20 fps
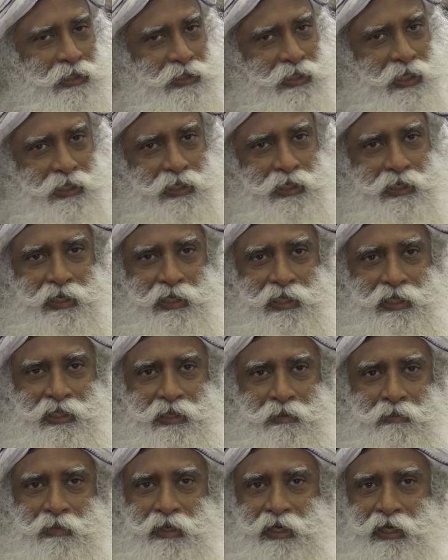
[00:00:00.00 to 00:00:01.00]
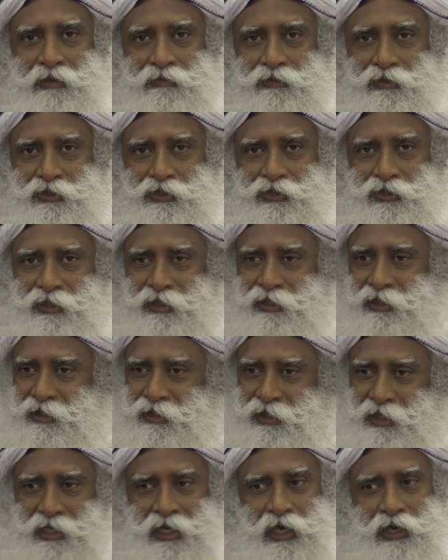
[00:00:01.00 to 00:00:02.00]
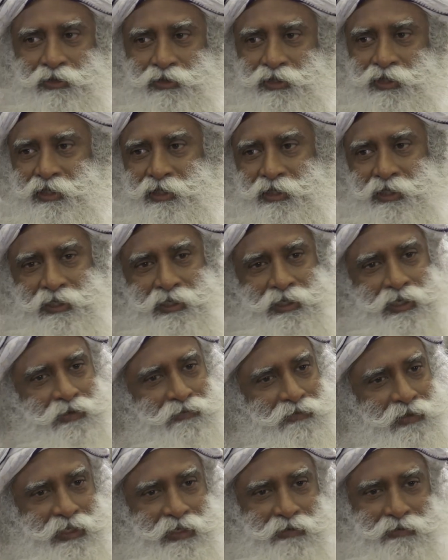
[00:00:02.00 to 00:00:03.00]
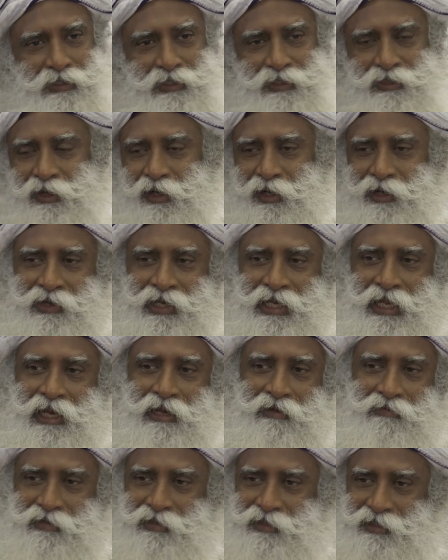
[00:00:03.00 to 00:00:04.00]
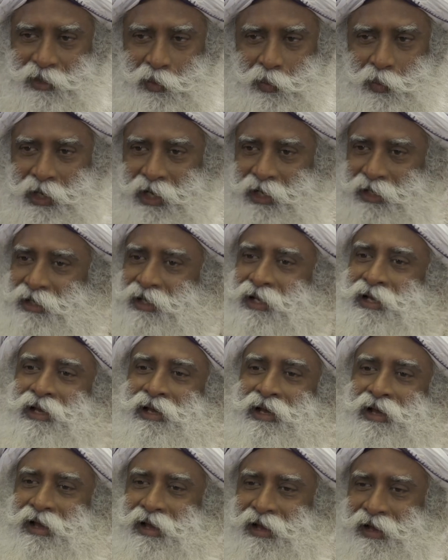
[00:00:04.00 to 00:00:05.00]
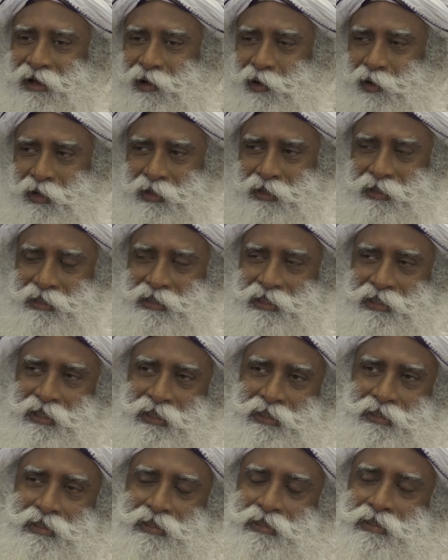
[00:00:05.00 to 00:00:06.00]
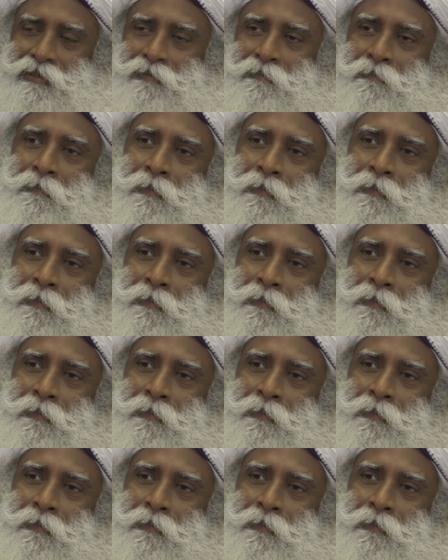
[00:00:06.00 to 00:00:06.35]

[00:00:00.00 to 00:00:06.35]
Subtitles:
Suddenly in the middle of the street there's a cow sitting, and we even saw an elephant somewhere, all these things.